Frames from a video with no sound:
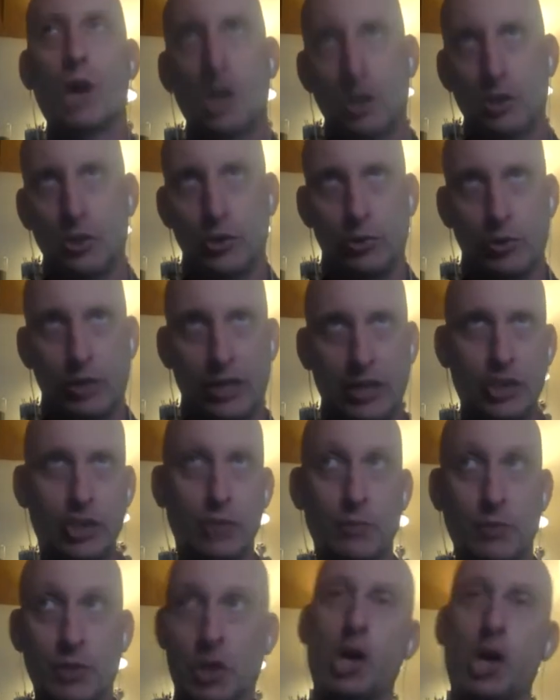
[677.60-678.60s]
the
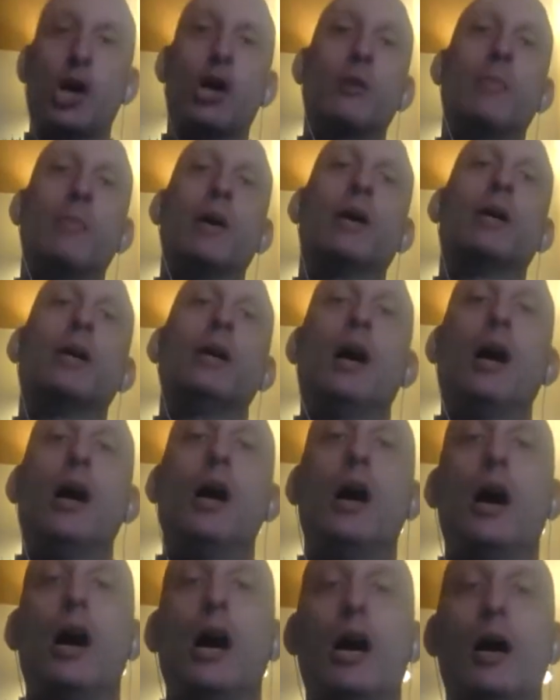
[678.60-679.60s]
relationship to karma,
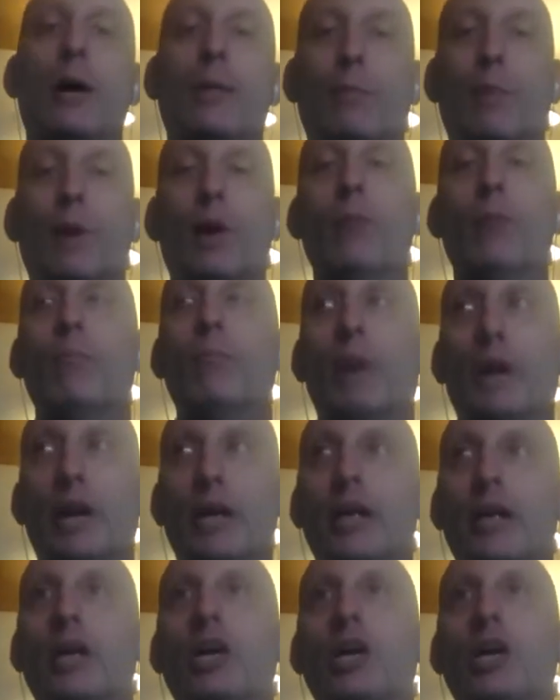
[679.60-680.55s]
but